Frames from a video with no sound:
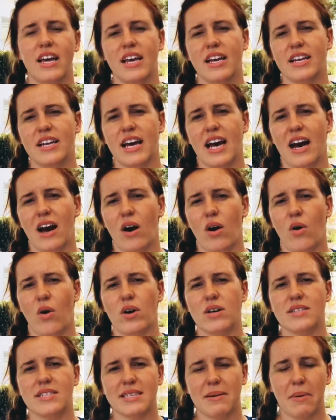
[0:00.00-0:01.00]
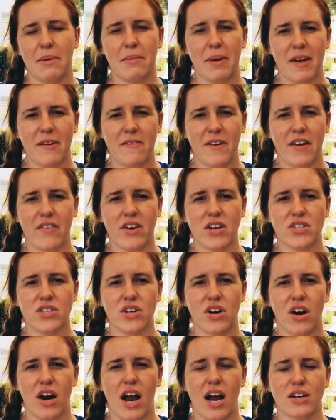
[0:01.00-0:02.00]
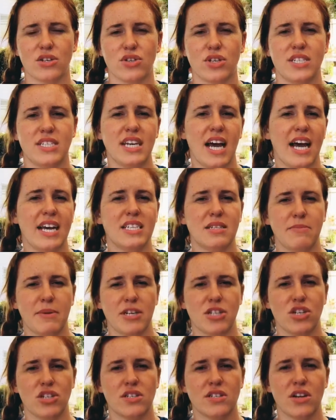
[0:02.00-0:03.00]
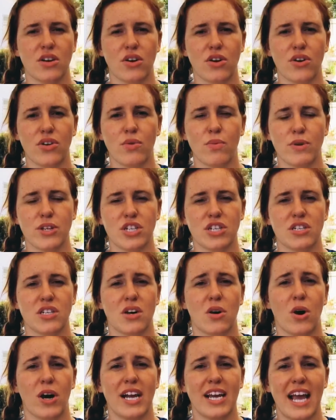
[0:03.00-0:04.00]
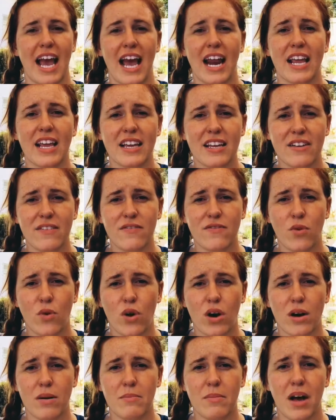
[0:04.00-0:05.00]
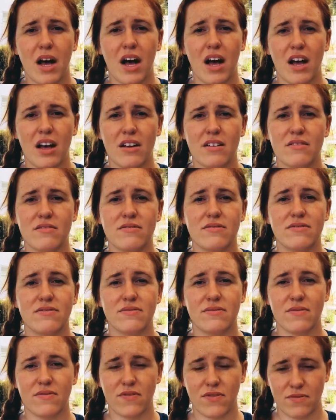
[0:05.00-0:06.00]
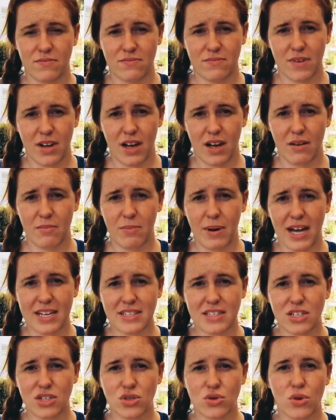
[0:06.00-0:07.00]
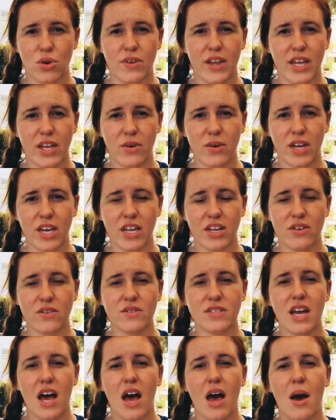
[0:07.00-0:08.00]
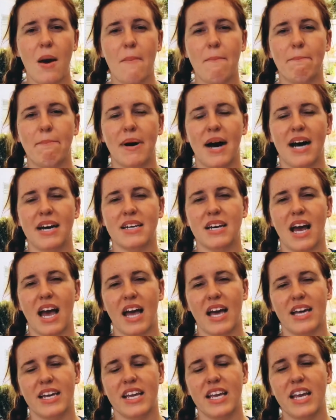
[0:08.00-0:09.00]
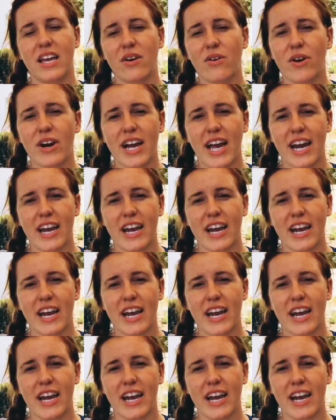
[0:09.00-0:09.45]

Now, some of my favorites are actually diatomaceous earth, which is an organic form of pest control that you can use, but an inorganic